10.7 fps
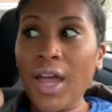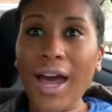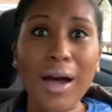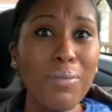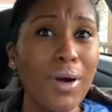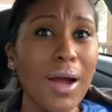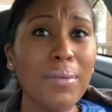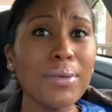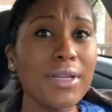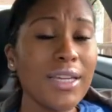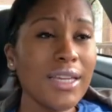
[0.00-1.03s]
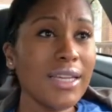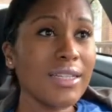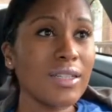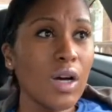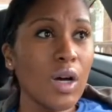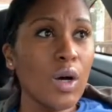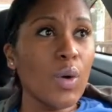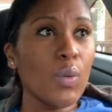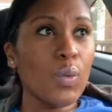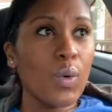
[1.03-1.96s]
I'll probably hit
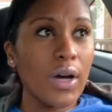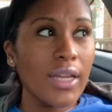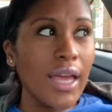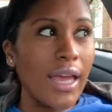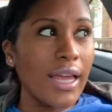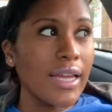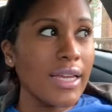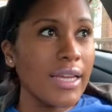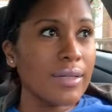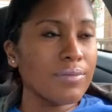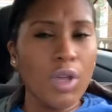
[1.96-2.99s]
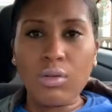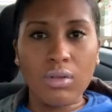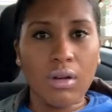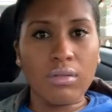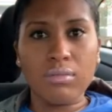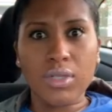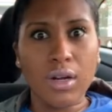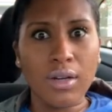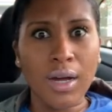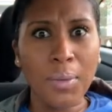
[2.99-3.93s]
180. Oh no, I'm
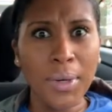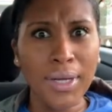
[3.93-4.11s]
sorry, not